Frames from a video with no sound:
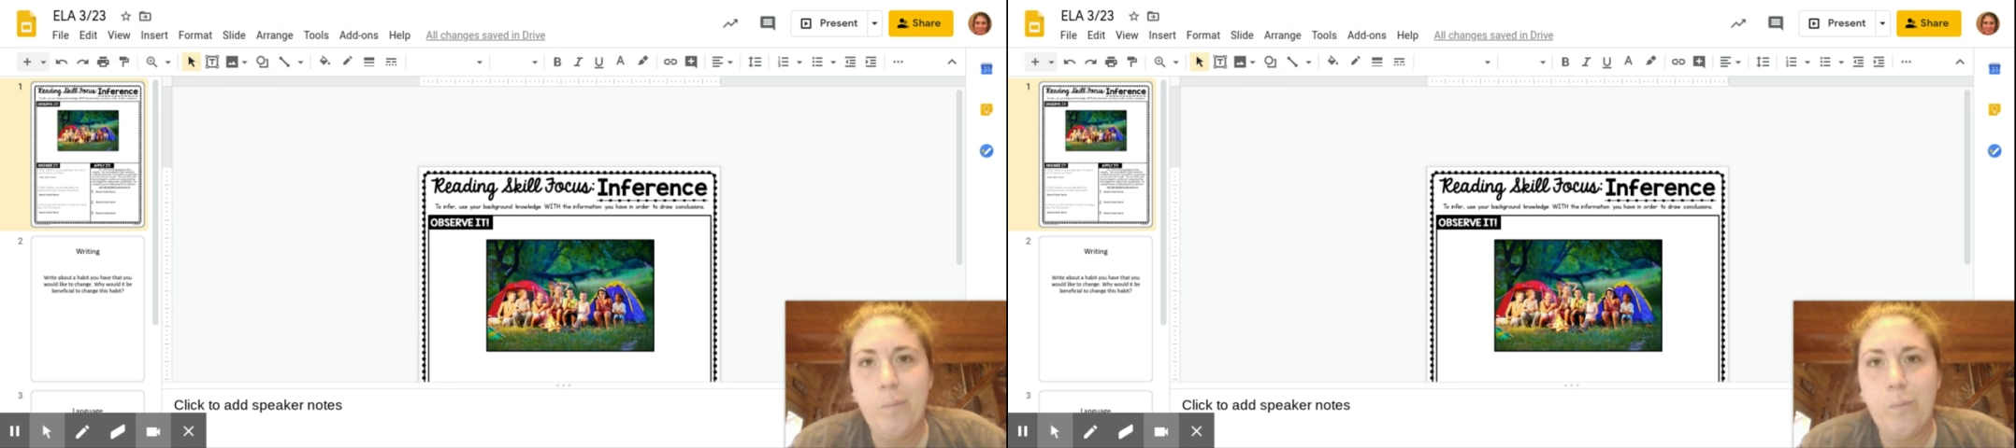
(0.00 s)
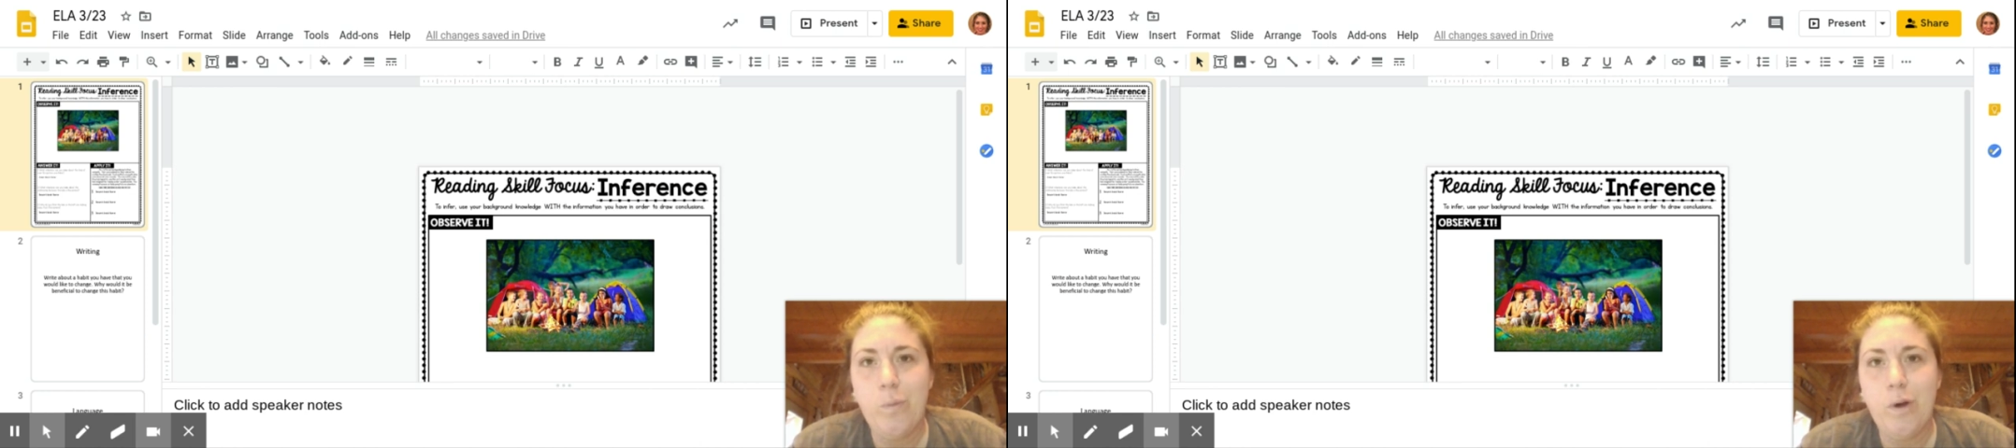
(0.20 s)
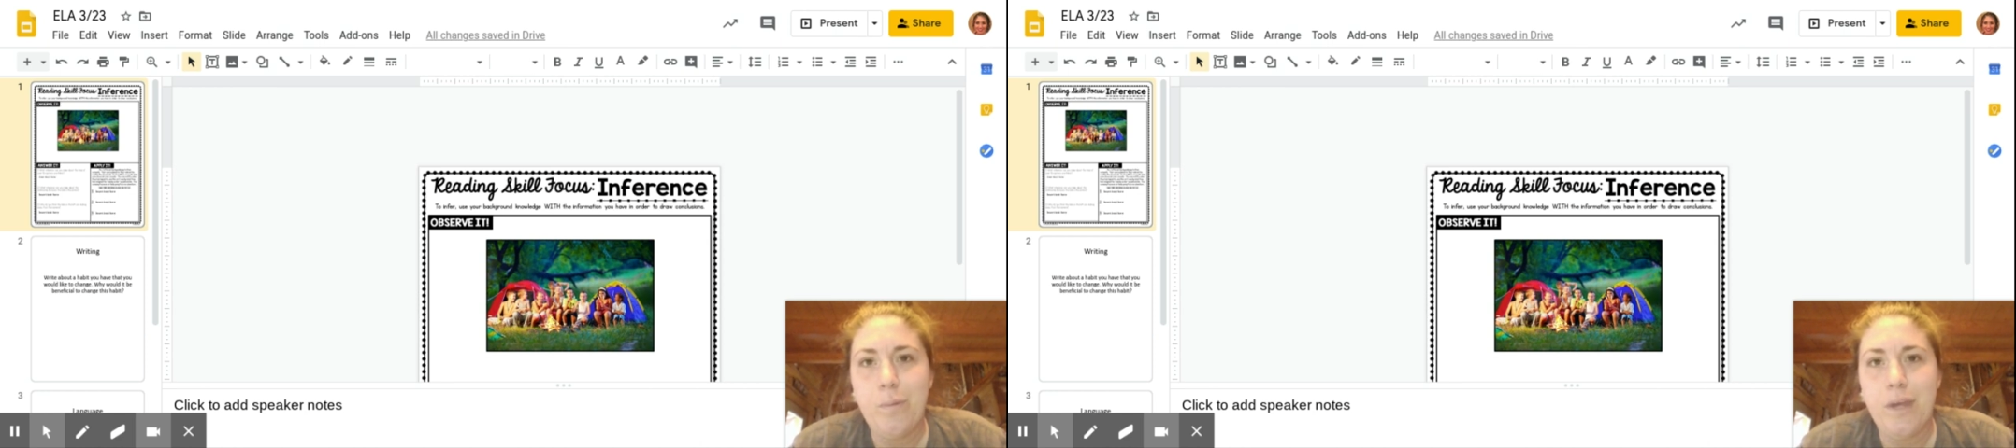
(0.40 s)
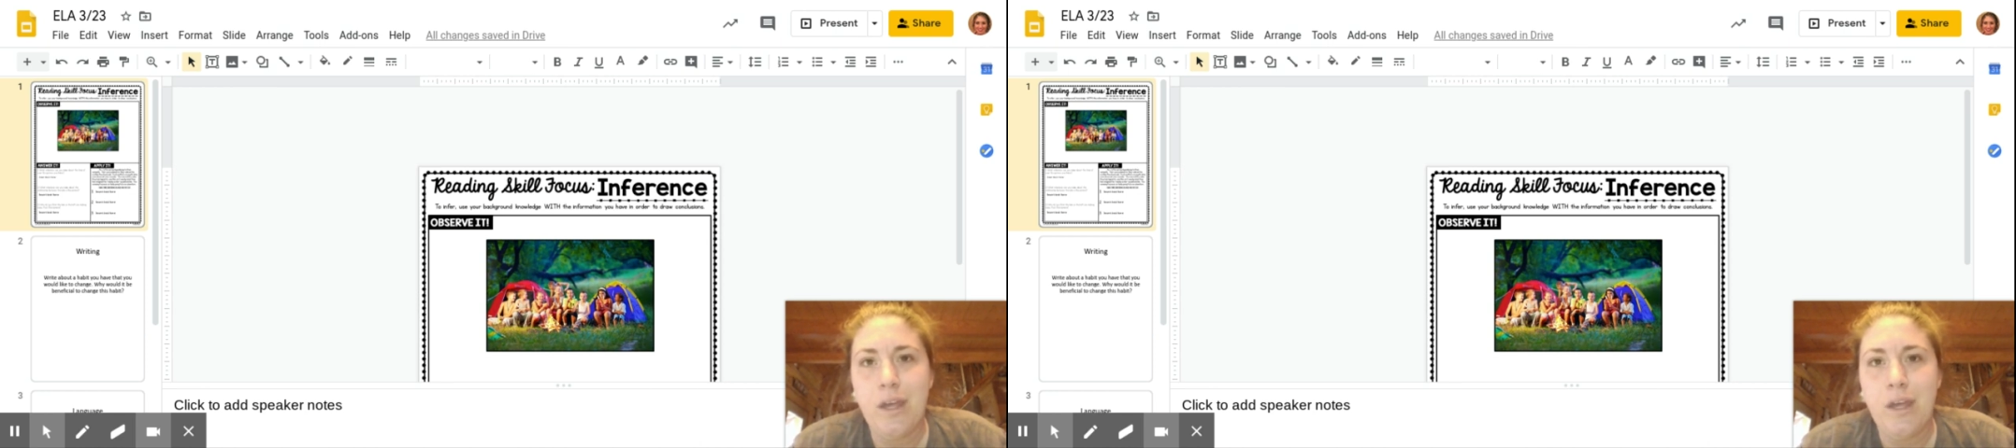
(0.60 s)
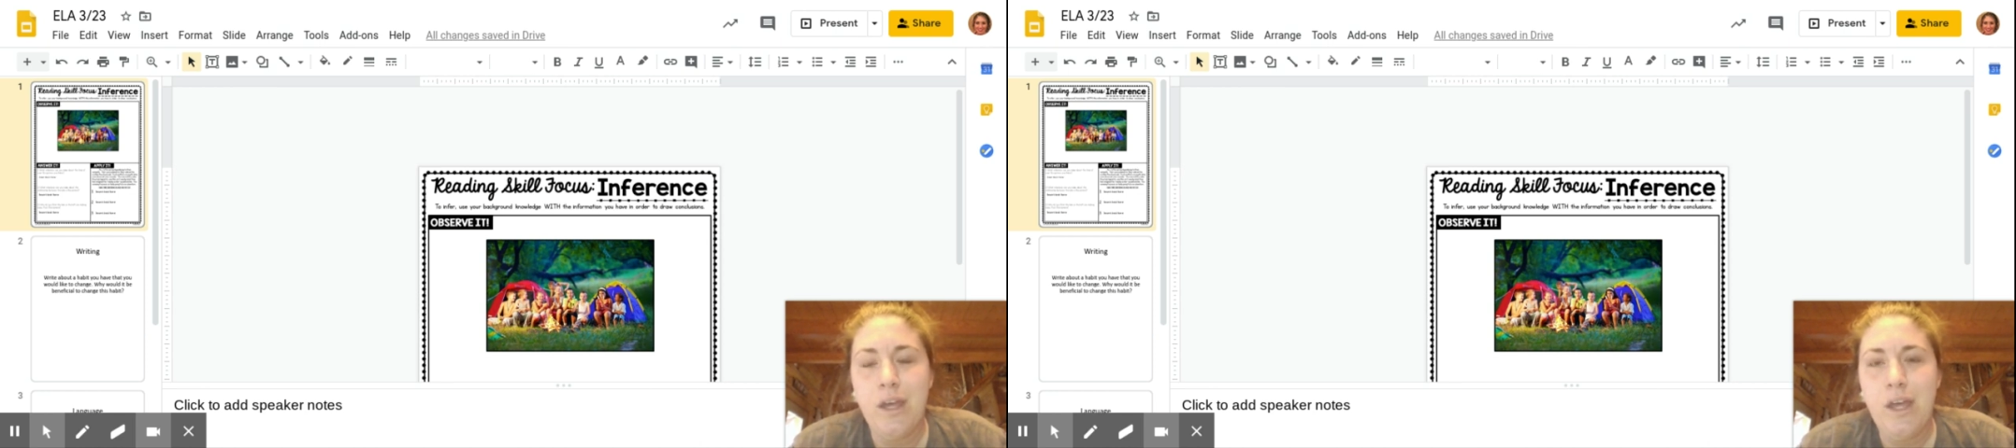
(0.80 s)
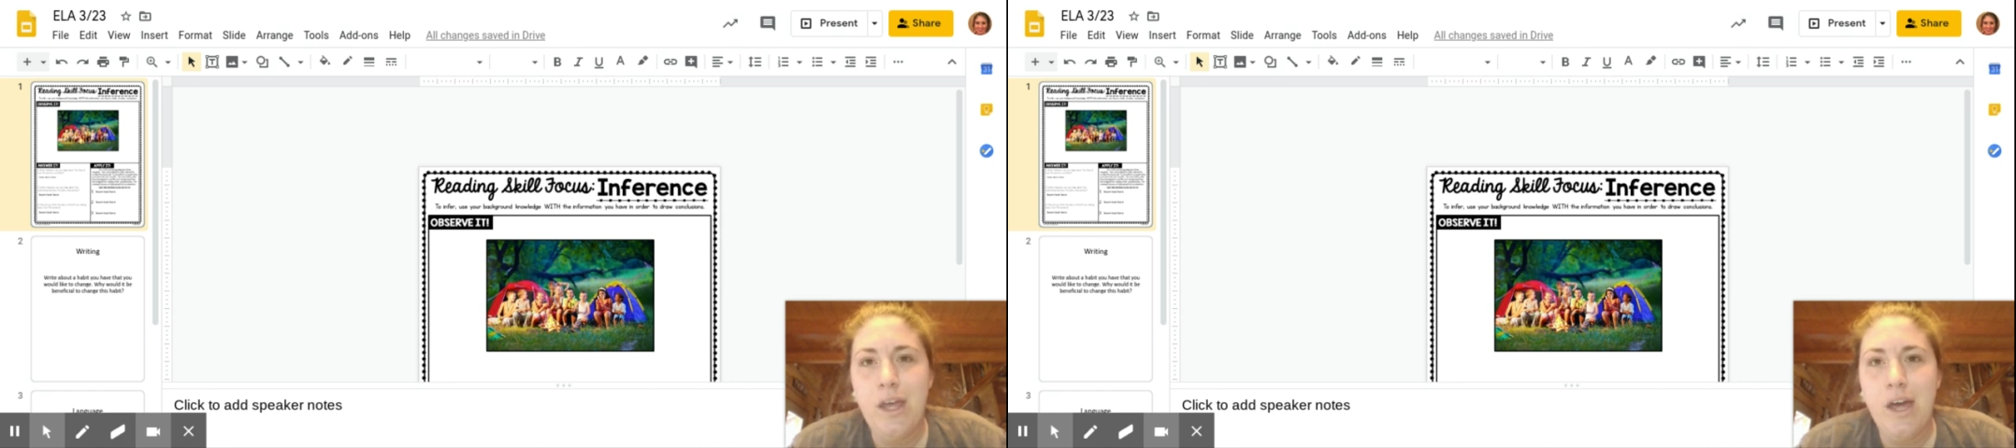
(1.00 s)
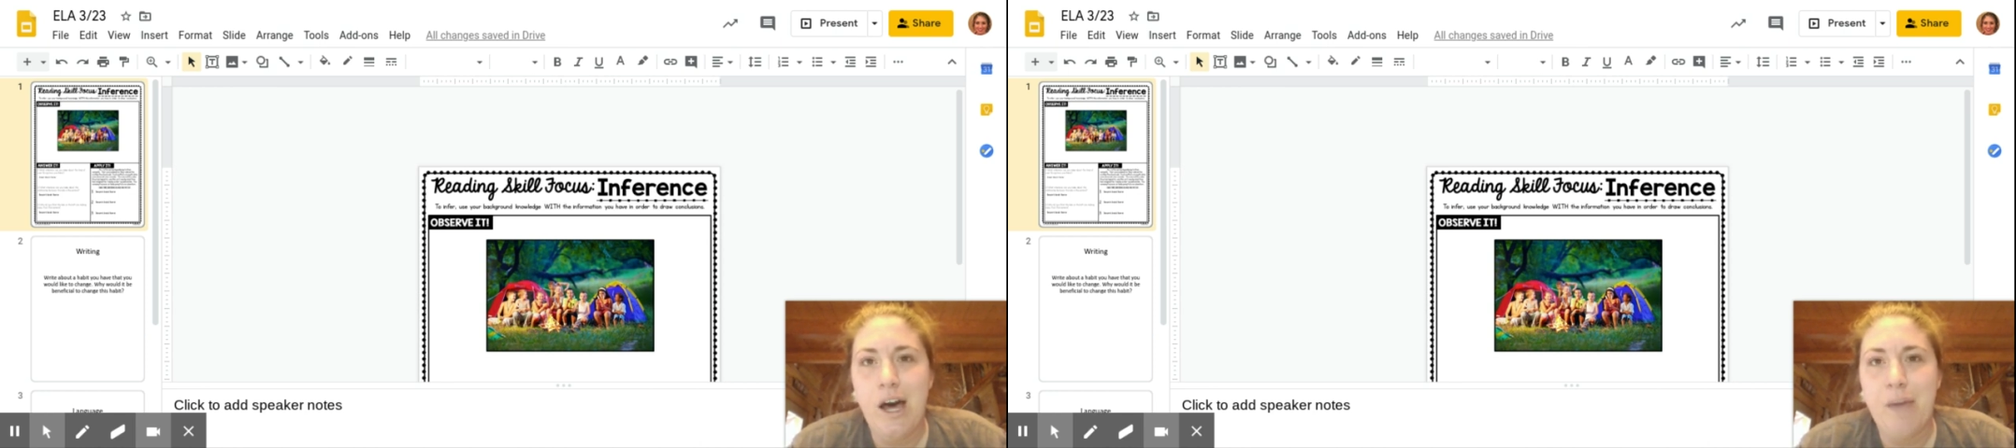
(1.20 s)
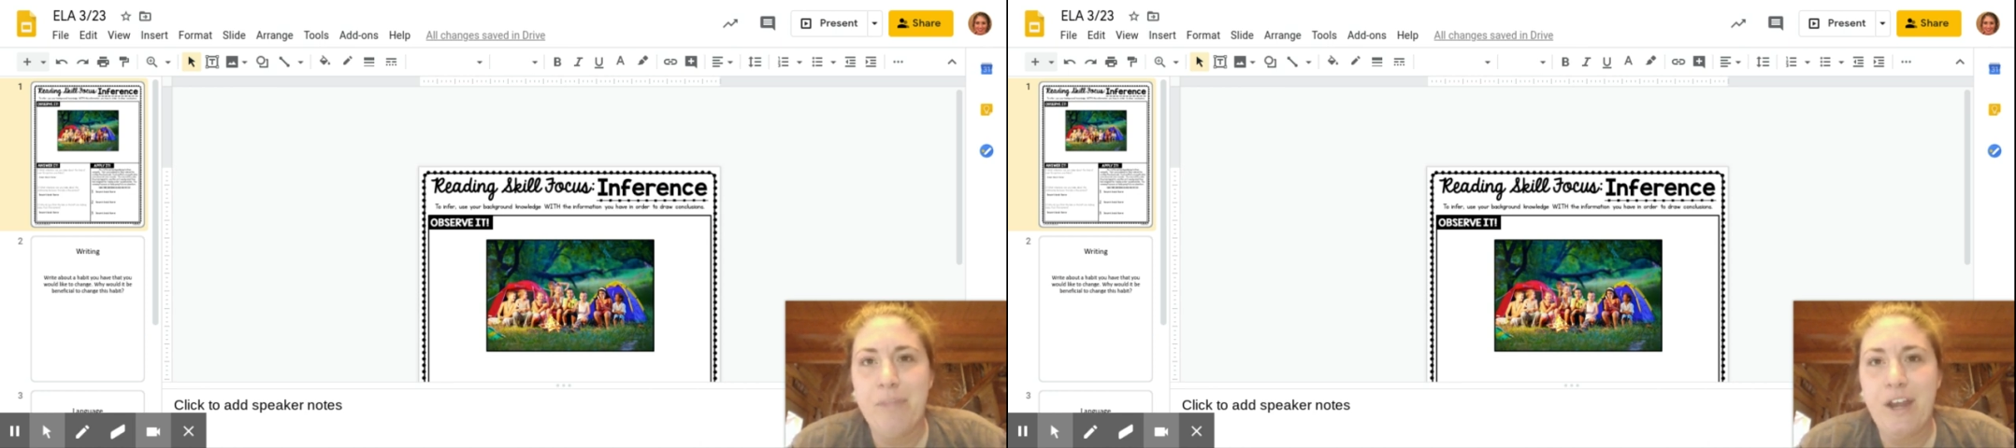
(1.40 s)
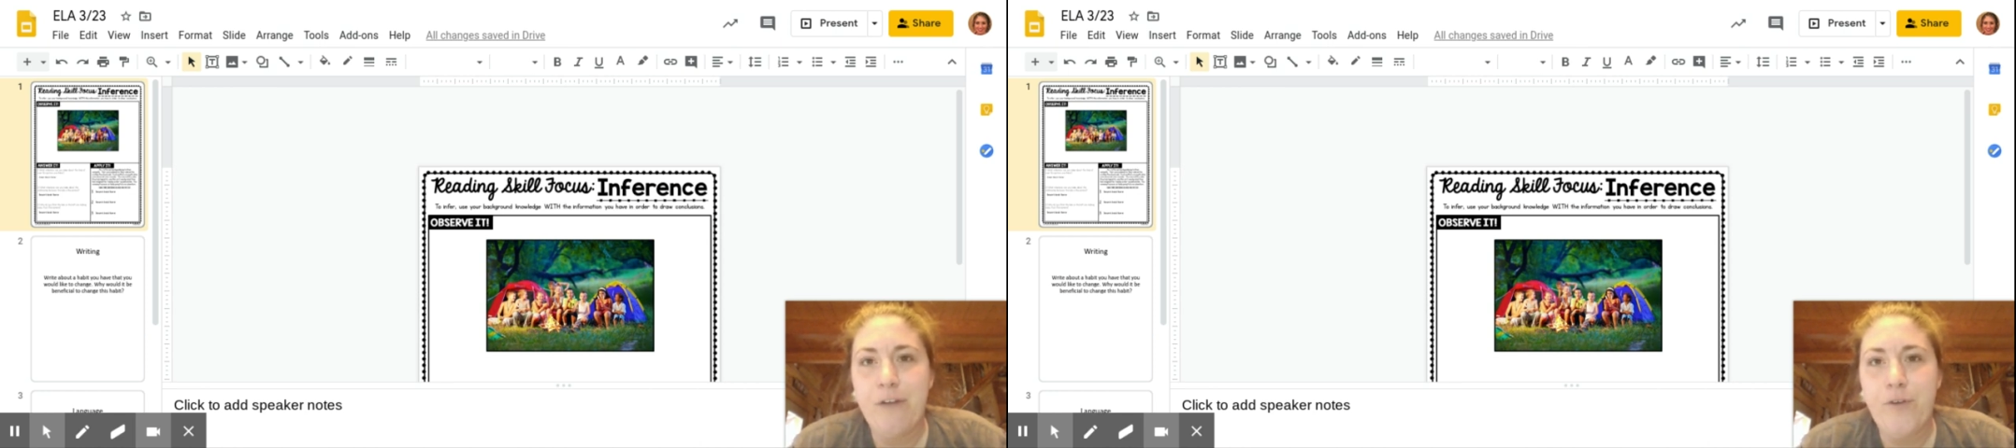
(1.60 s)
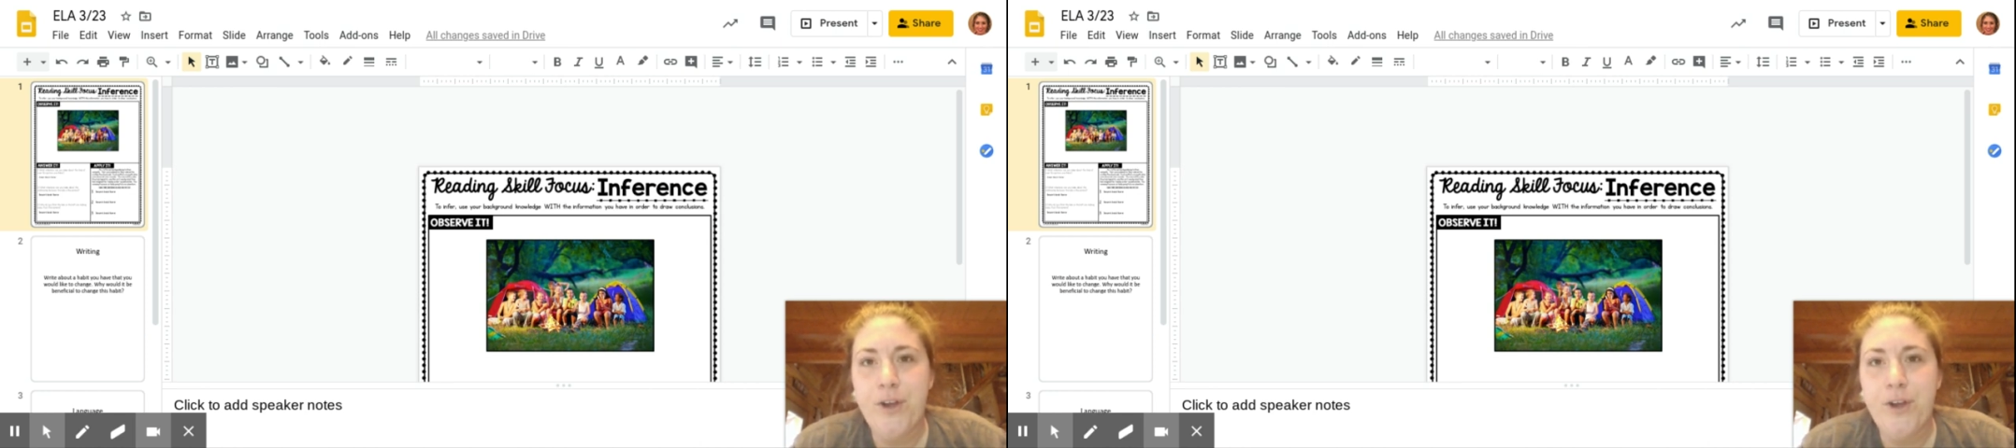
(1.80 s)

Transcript: will be there for